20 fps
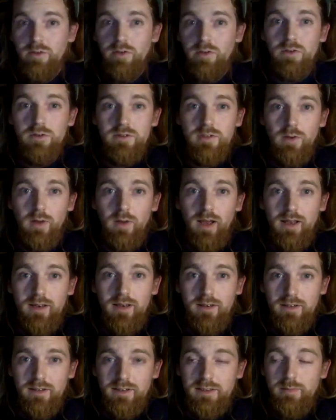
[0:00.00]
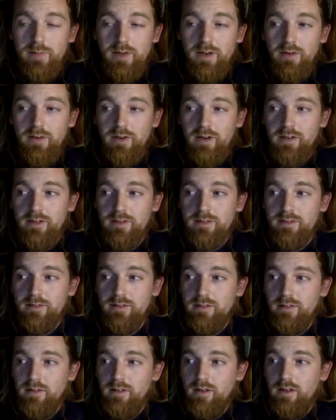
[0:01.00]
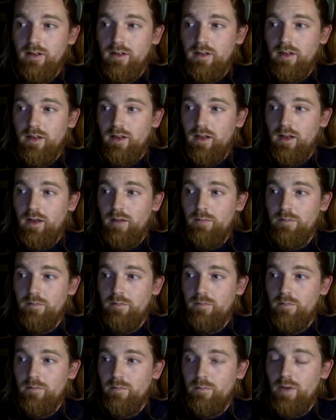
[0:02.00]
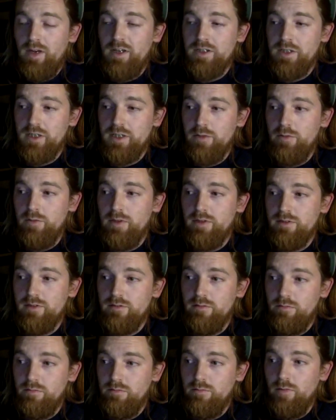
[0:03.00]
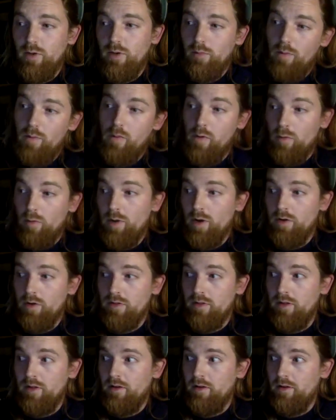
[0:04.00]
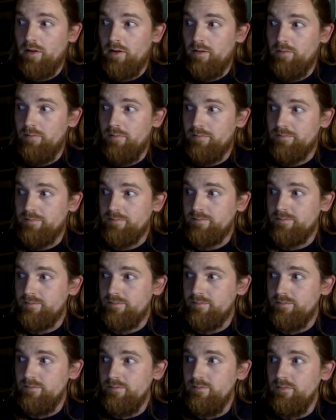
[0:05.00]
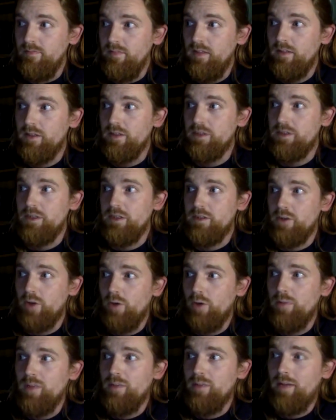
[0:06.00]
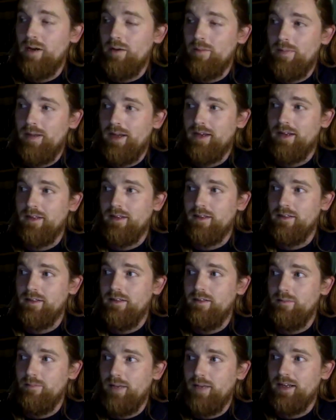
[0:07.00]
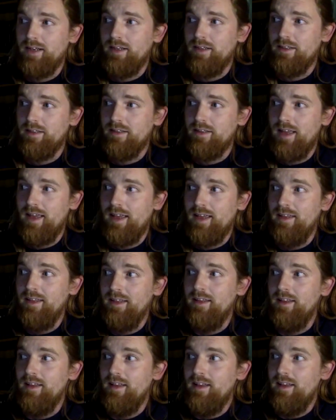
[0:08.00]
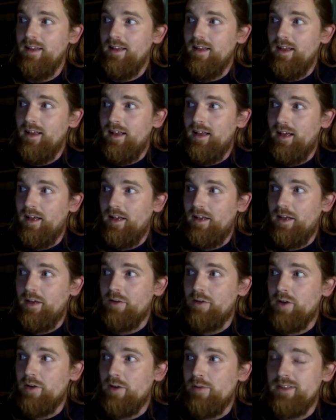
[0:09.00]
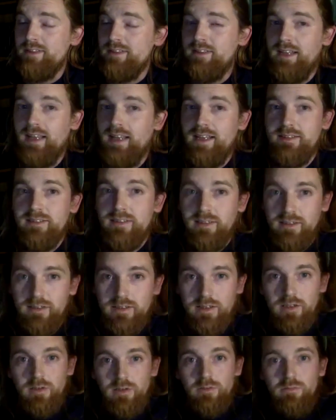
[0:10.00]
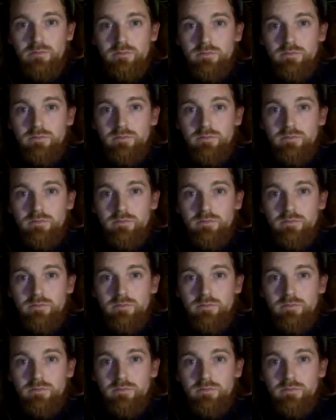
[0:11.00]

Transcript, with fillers: also had an experience um, when she was, well, when we were both younger, that she told me about back at the back in the day. And I, I recently asked her to